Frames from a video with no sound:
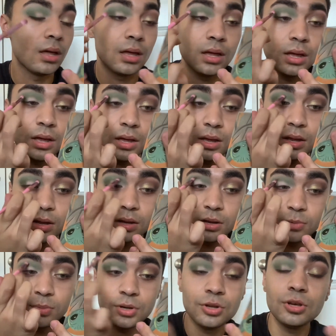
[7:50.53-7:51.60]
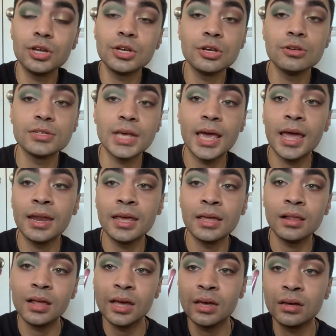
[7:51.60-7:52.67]
but you can use any
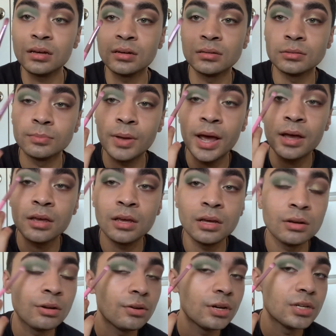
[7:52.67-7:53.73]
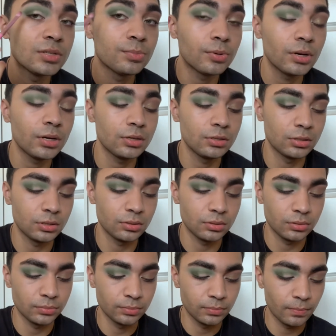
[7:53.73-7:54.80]
like packing crease brush.
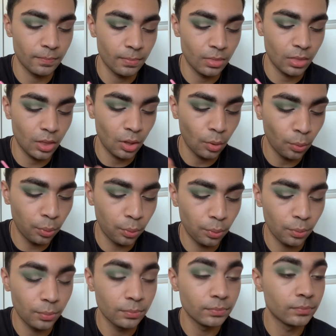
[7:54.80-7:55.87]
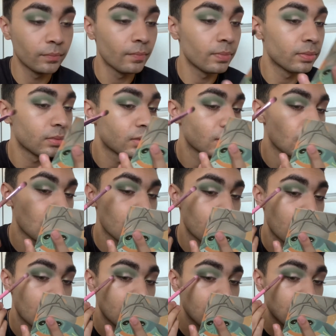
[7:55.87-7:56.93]
I'm
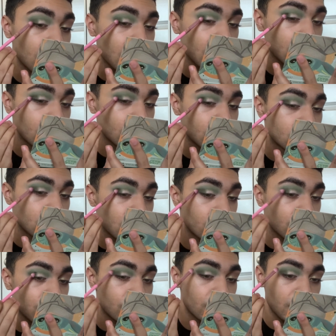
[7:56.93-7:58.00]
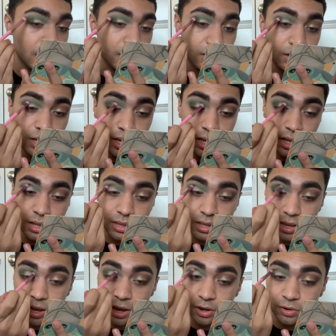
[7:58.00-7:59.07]
packing that dark green in
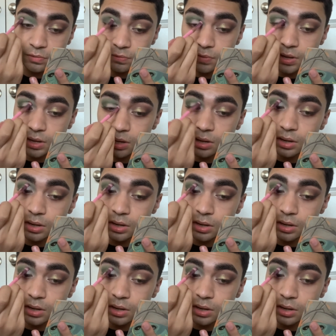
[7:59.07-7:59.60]
the outer V.